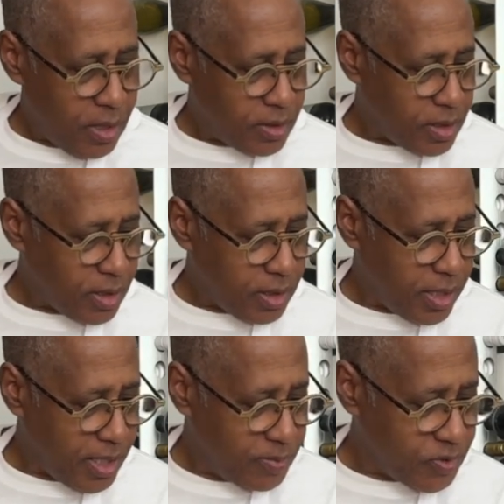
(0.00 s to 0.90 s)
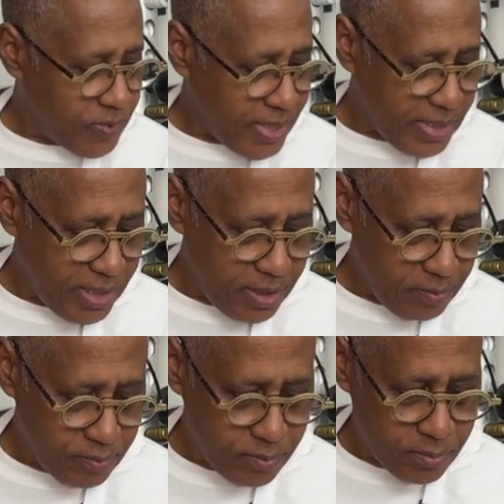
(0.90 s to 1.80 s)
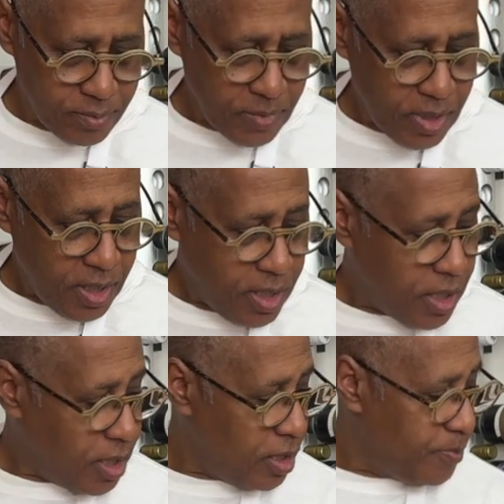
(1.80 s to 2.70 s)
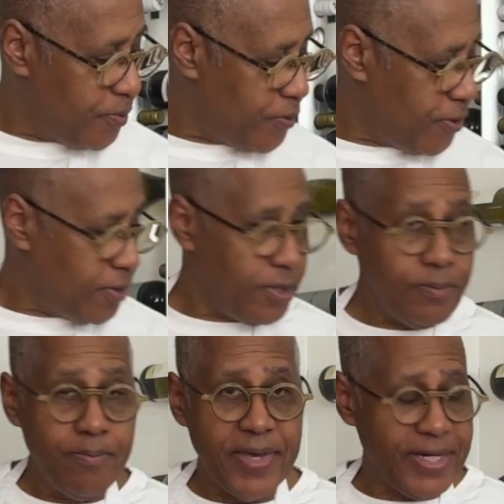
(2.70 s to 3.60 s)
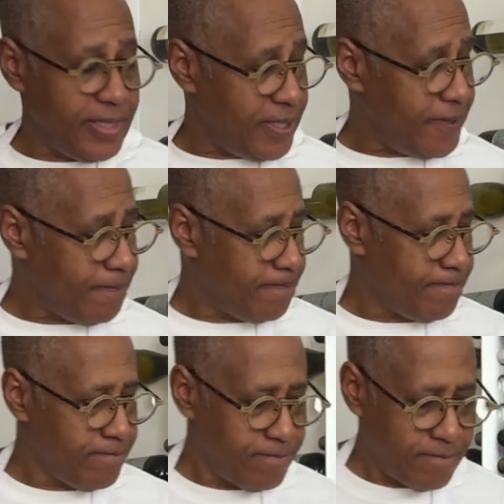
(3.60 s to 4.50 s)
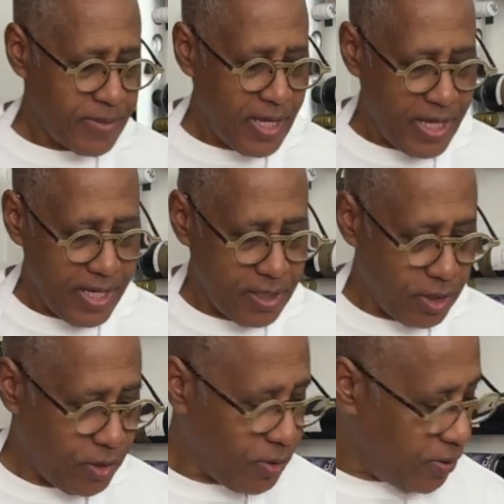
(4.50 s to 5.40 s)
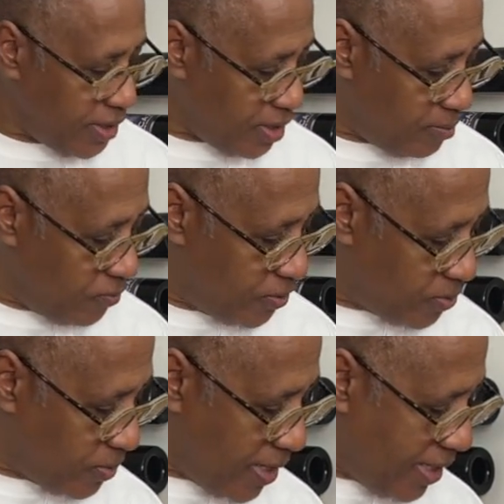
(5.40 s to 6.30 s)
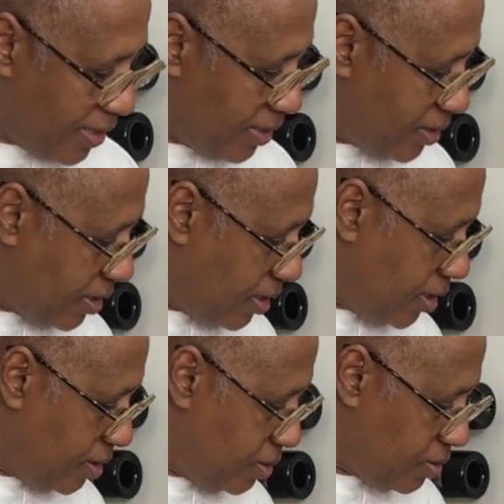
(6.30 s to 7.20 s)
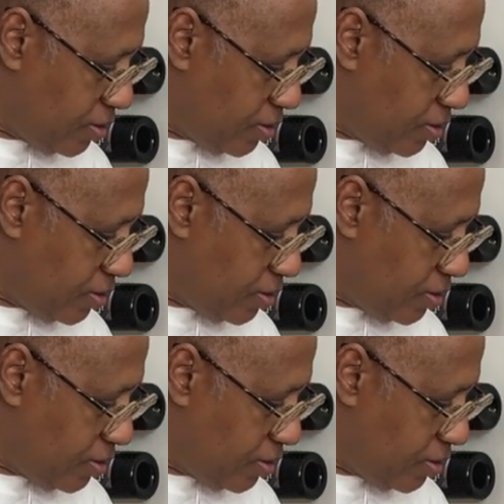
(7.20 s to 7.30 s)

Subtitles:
Get our clams ready, our beurre manié, and our cream, which we'll add at the end.